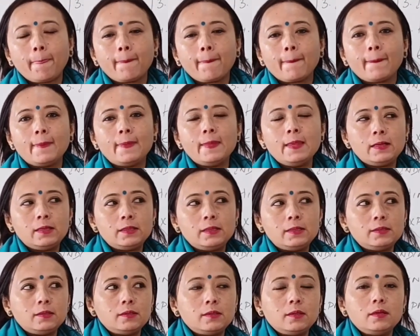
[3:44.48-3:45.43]

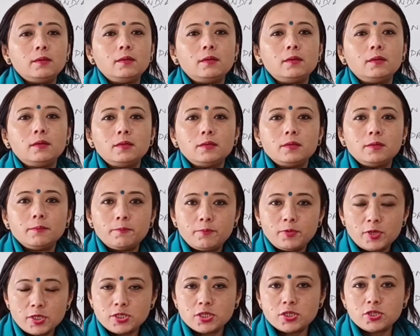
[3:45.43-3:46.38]
the
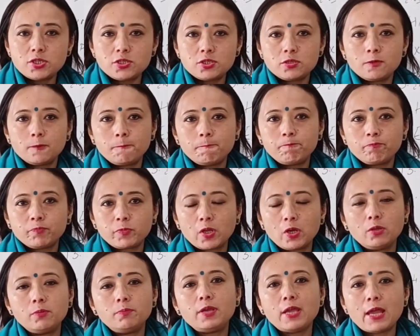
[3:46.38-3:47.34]
British,
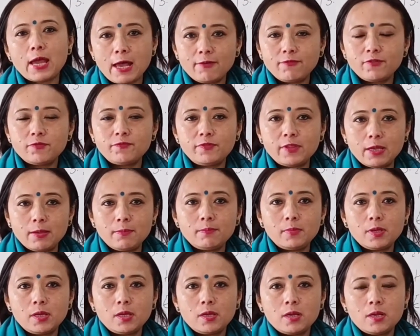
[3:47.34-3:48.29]
on behalf of them,
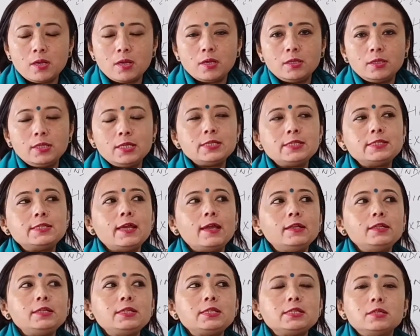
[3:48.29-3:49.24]
they
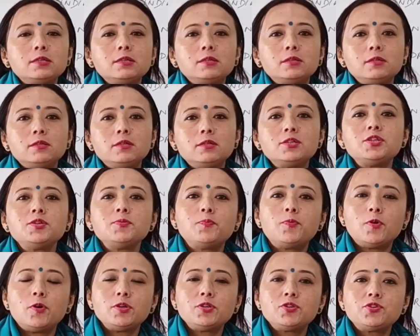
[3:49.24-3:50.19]
sent the
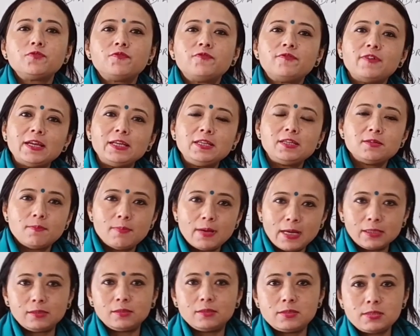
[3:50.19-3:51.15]
sepoys to fight
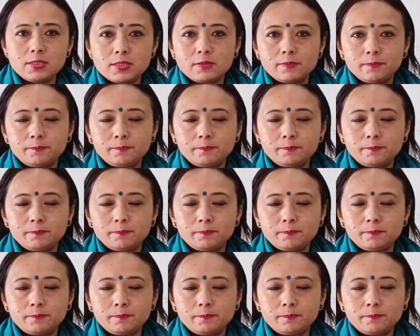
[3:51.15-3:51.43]
battles.